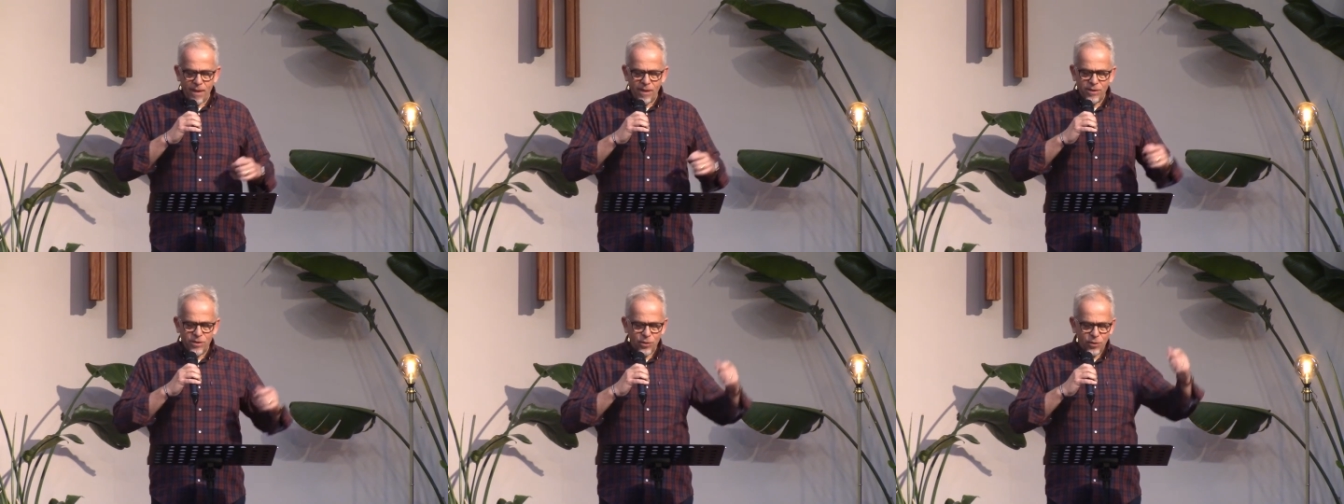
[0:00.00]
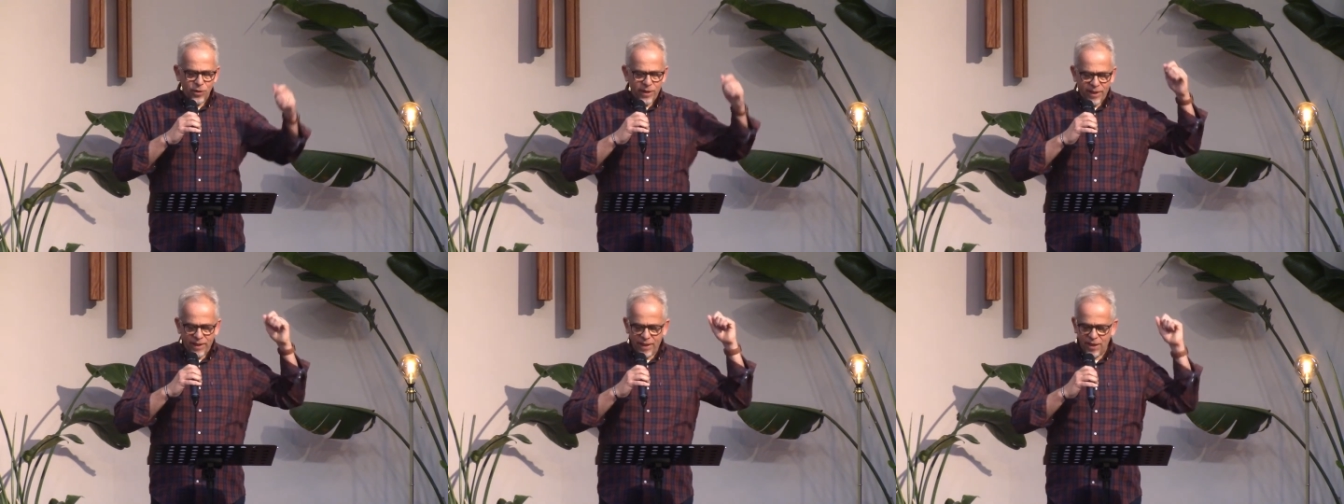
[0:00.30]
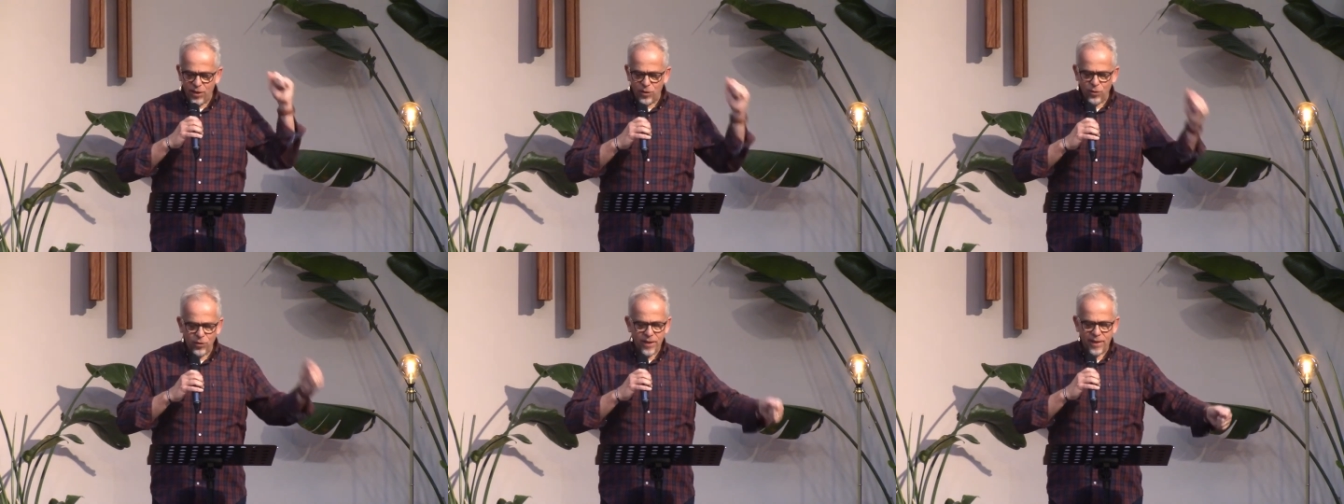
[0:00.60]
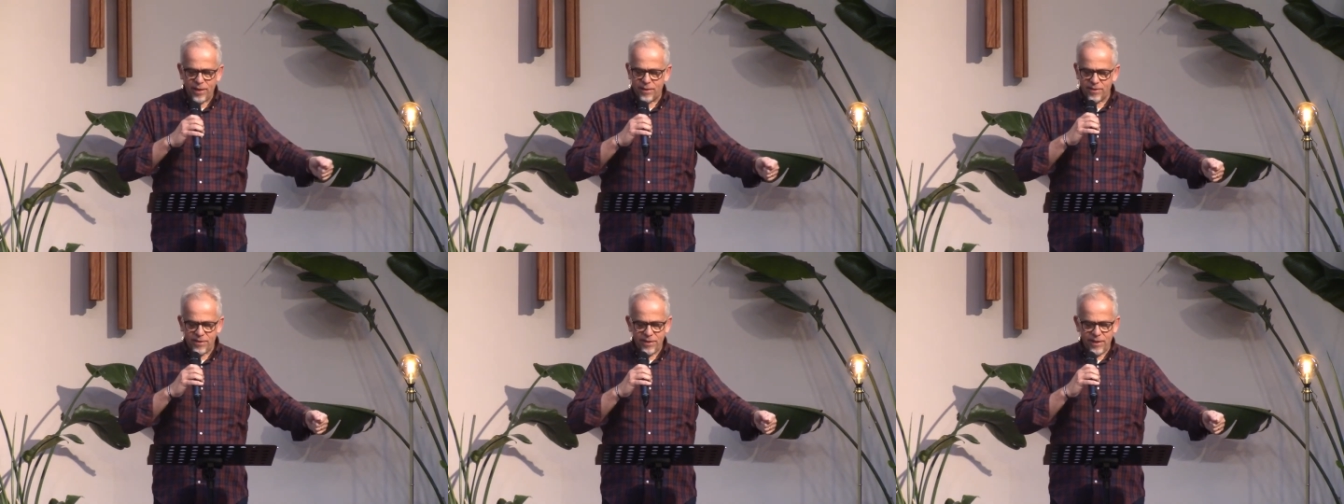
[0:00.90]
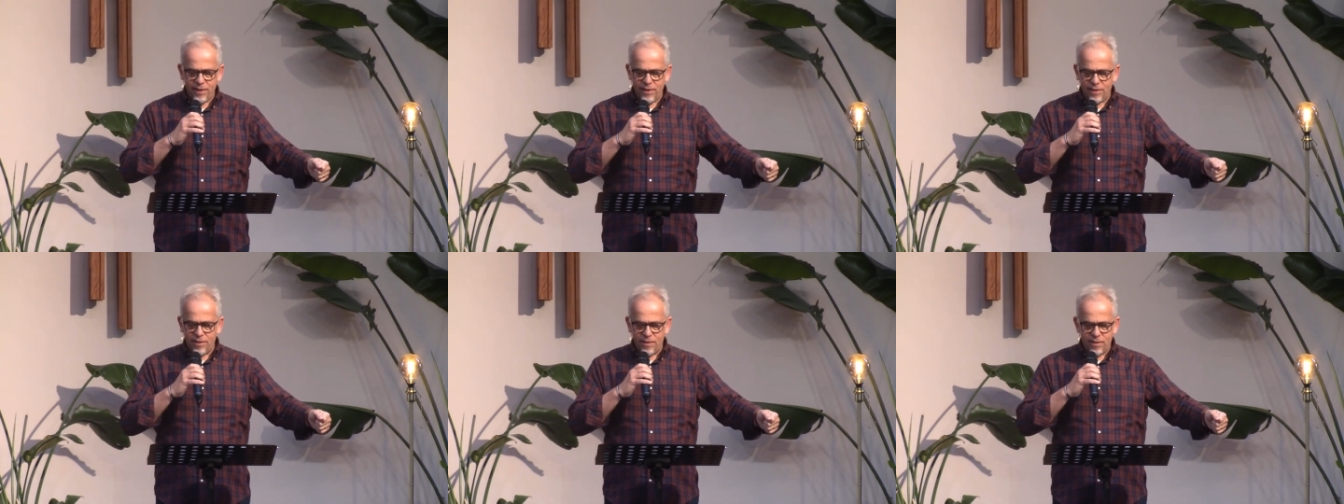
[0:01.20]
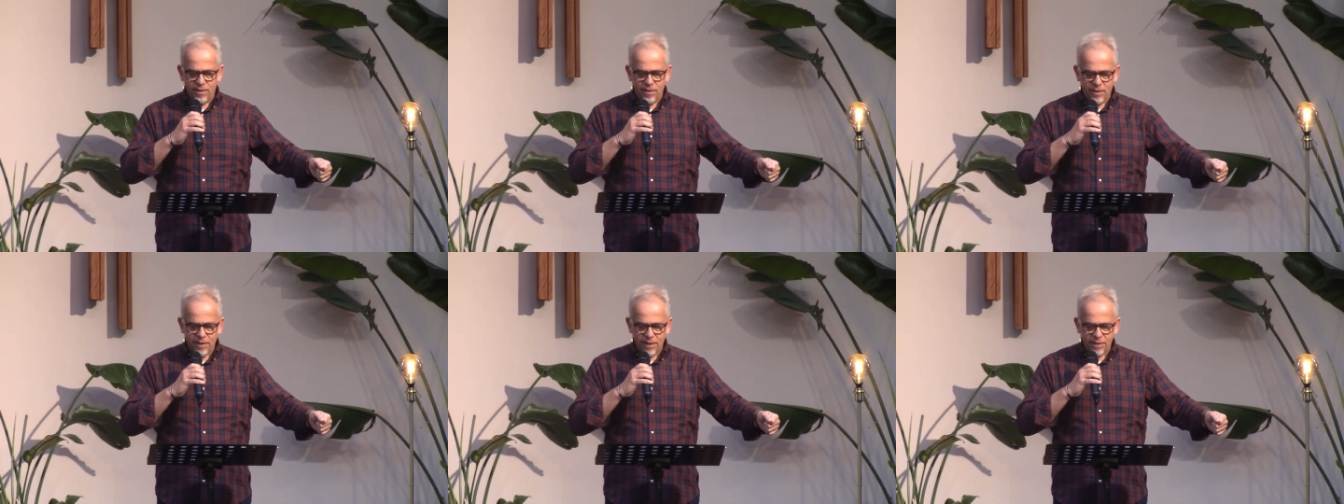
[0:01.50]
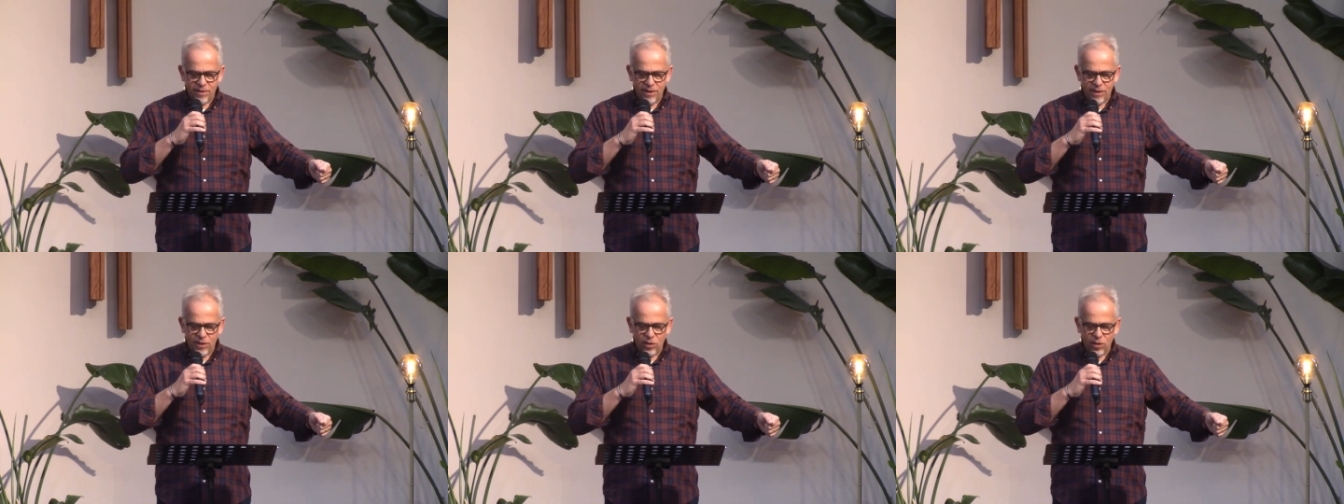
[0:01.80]
So kill that sin
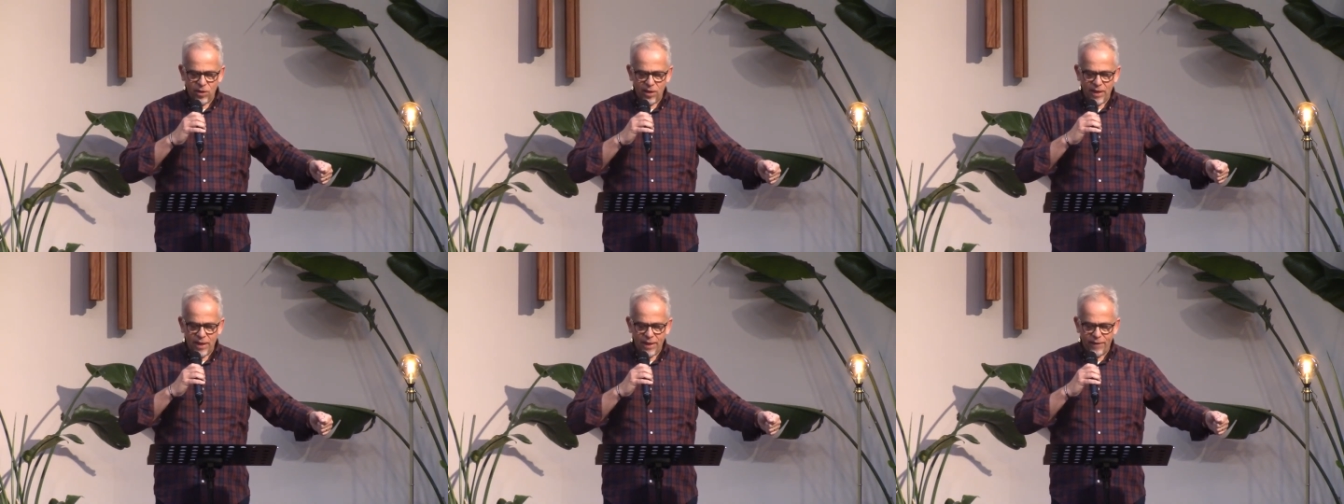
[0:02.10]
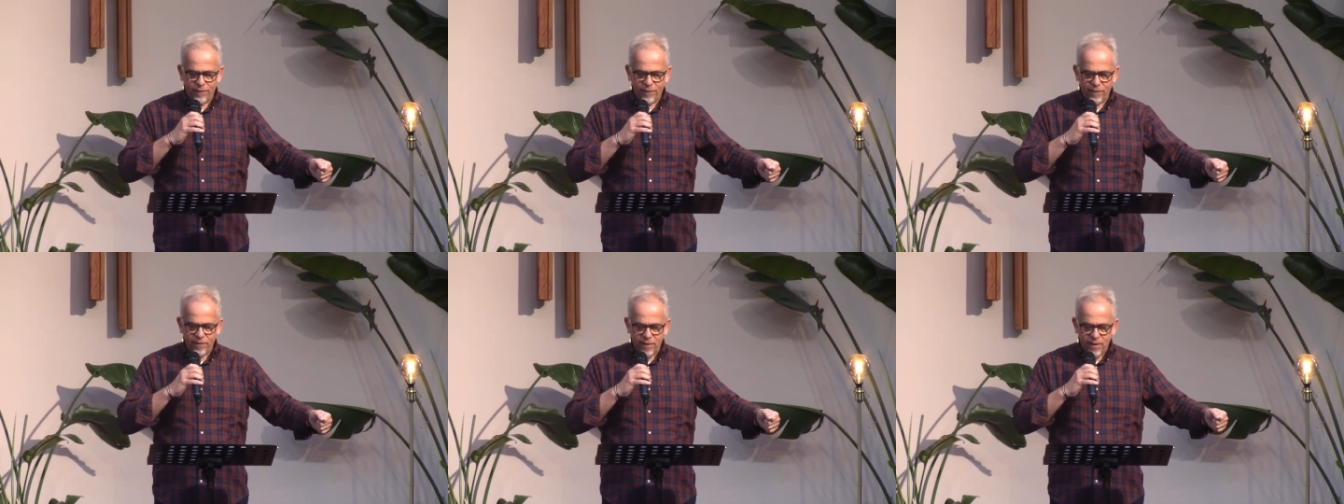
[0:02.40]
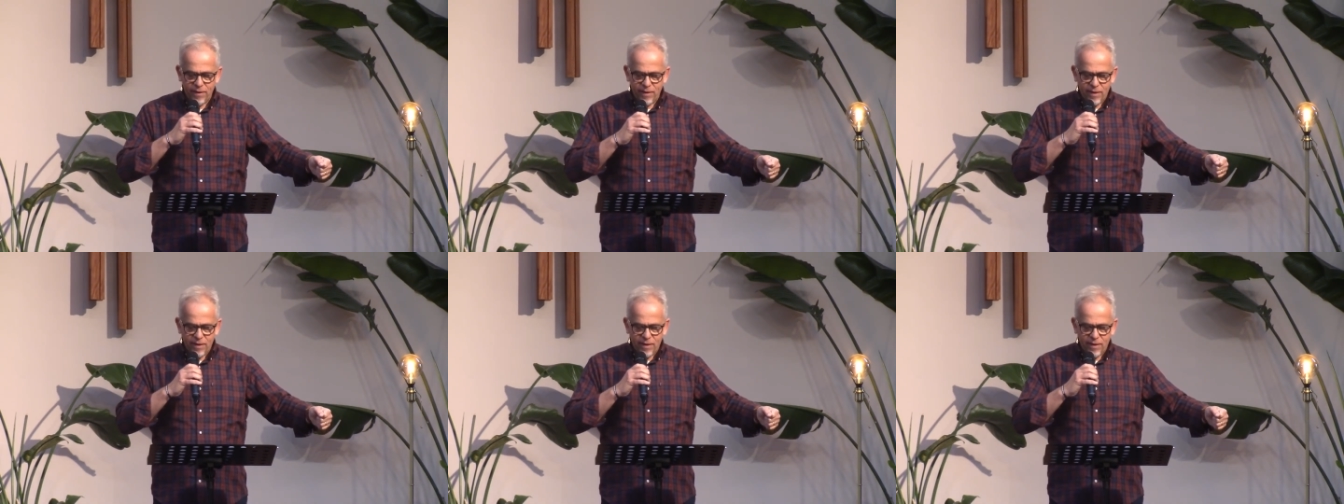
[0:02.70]
that's in your life.